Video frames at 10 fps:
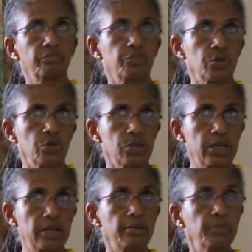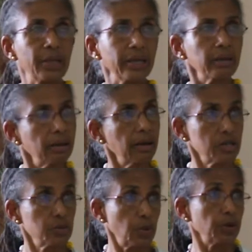sustainably
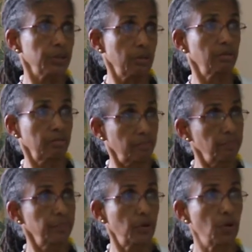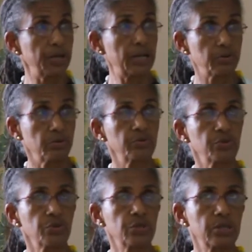exploit our natural
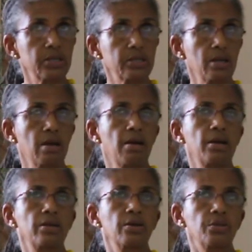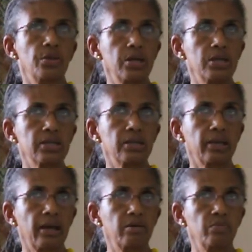resources. There are things that
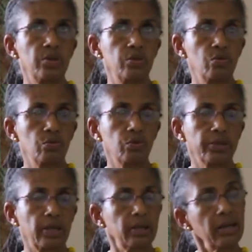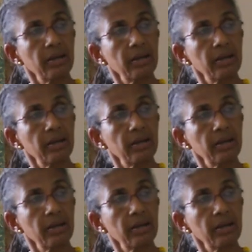they